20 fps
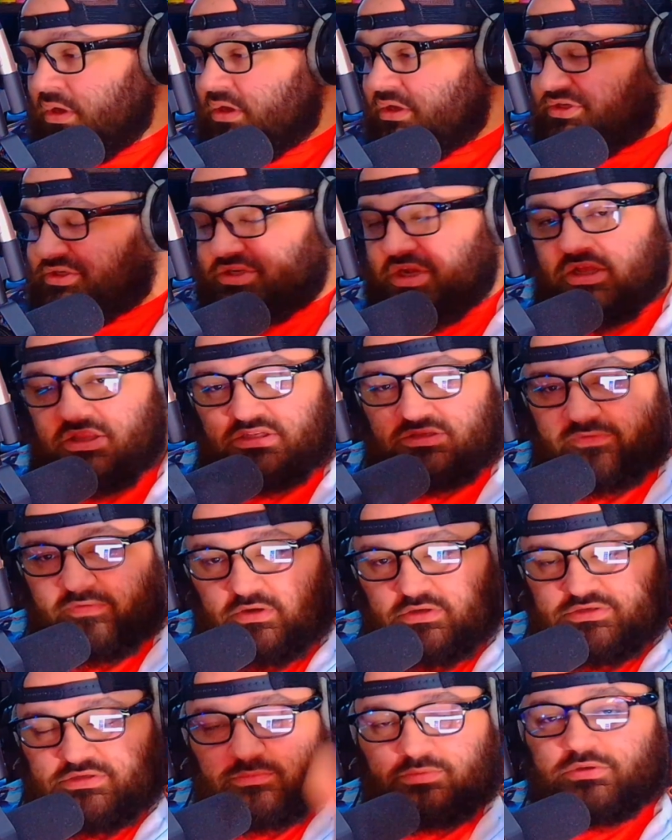share this
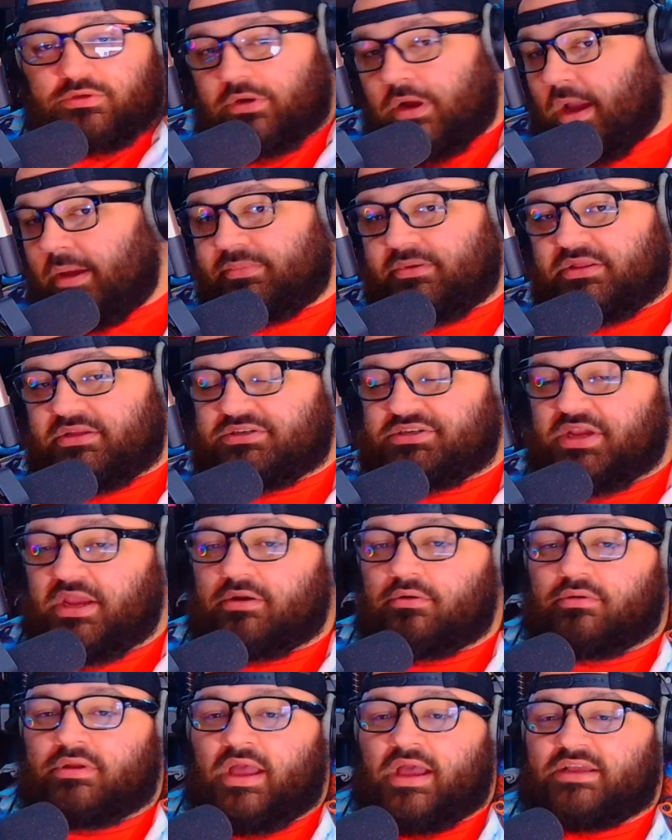video, subscribe to the
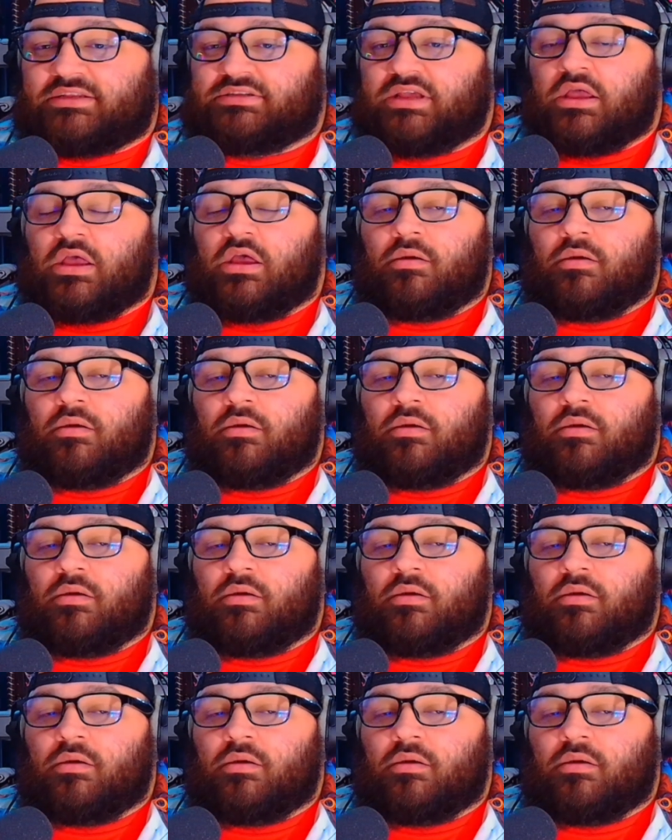channel, guys.